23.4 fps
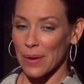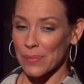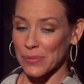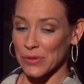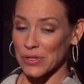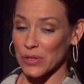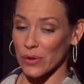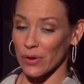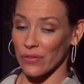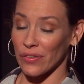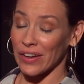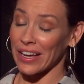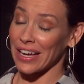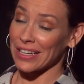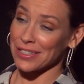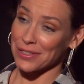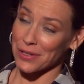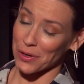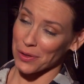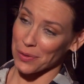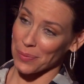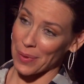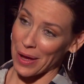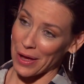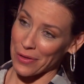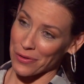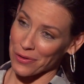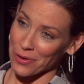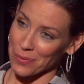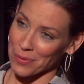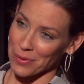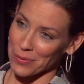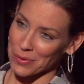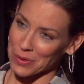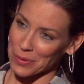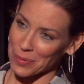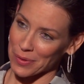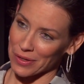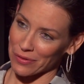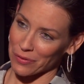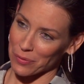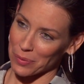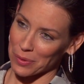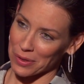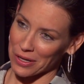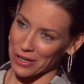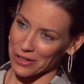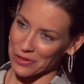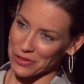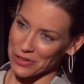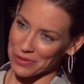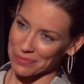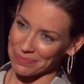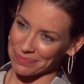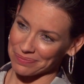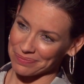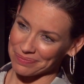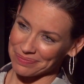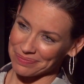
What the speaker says: So if I had to go to the bathroom, it was a bit of a production.